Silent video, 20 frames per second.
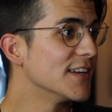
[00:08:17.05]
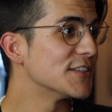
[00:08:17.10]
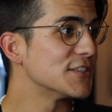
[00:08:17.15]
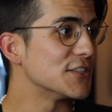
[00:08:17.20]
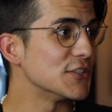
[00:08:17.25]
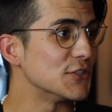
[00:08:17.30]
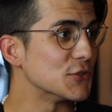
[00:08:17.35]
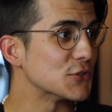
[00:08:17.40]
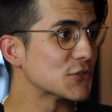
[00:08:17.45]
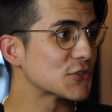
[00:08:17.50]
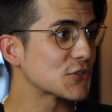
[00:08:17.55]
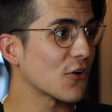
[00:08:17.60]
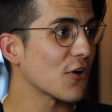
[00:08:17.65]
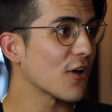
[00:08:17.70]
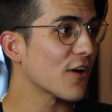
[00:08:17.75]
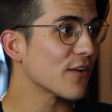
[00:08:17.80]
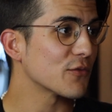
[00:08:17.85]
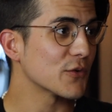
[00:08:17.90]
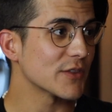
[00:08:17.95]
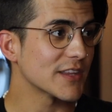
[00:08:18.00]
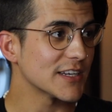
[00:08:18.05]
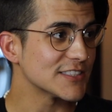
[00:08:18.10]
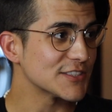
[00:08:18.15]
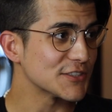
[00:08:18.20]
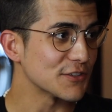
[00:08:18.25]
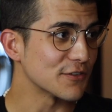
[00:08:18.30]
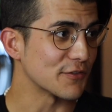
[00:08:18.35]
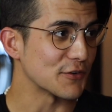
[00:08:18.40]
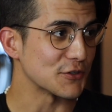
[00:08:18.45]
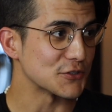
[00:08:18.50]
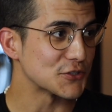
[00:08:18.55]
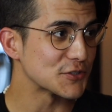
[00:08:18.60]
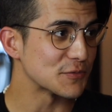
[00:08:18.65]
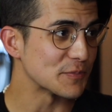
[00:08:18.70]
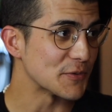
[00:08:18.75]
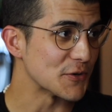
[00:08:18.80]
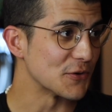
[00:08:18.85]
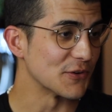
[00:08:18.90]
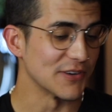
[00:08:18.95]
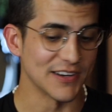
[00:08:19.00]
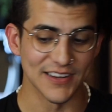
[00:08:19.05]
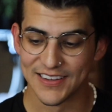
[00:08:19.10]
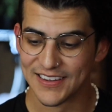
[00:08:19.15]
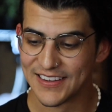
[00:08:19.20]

Did you start off with a silver spoon?